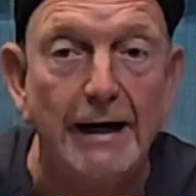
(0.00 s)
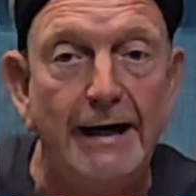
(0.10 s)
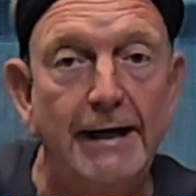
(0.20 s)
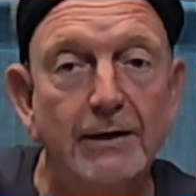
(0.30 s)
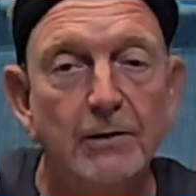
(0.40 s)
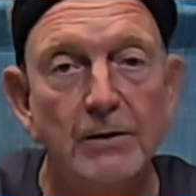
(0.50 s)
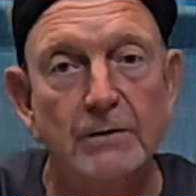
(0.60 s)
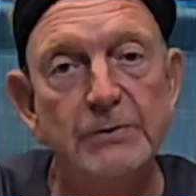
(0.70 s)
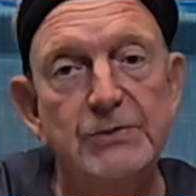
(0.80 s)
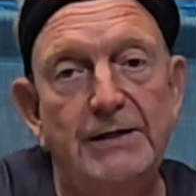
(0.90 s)

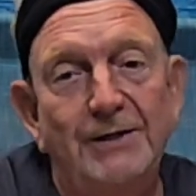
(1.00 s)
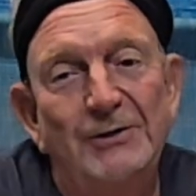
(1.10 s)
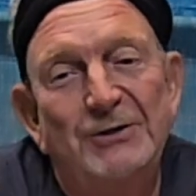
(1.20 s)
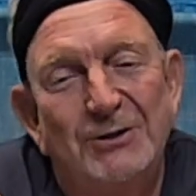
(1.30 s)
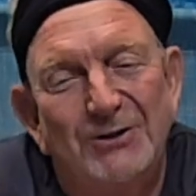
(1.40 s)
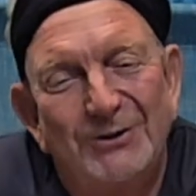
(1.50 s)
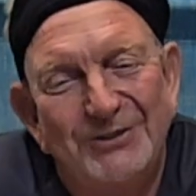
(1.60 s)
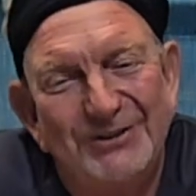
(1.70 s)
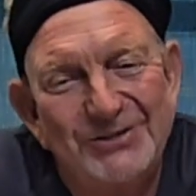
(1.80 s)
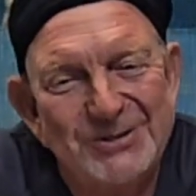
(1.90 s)
ankles and our
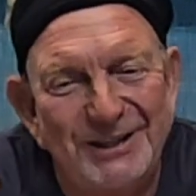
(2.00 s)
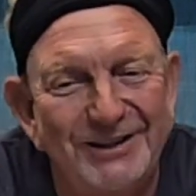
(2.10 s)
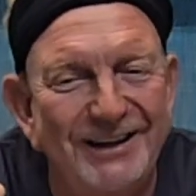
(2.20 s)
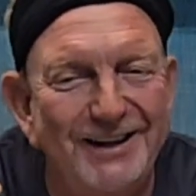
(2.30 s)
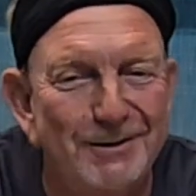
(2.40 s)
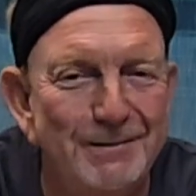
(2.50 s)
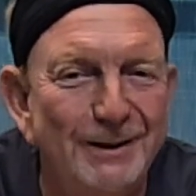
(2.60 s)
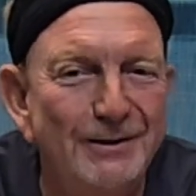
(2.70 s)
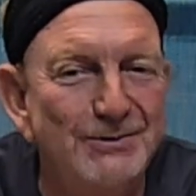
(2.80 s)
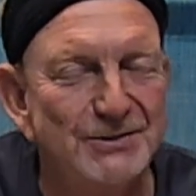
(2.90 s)
shoulders and our
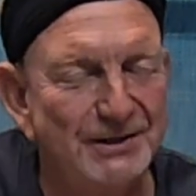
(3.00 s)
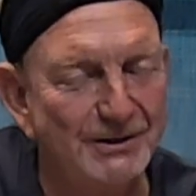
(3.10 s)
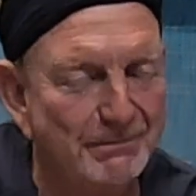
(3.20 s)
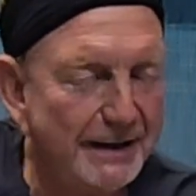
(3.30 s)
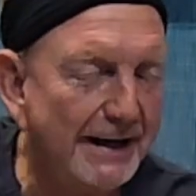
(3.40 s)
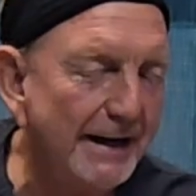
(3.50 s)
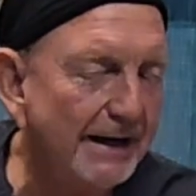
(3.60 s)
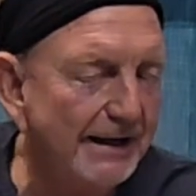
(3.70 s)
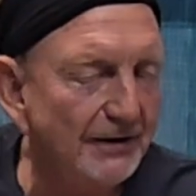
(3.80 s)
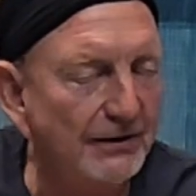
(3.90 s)
elbows and our
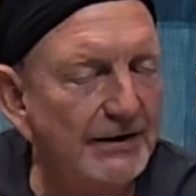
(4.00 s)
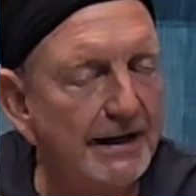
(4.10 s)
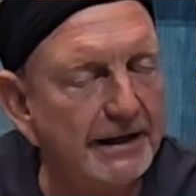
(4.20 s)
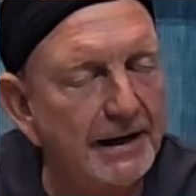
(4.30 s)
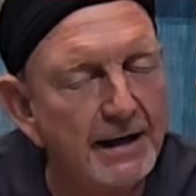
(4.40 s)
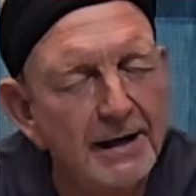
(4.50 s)
back and our neck.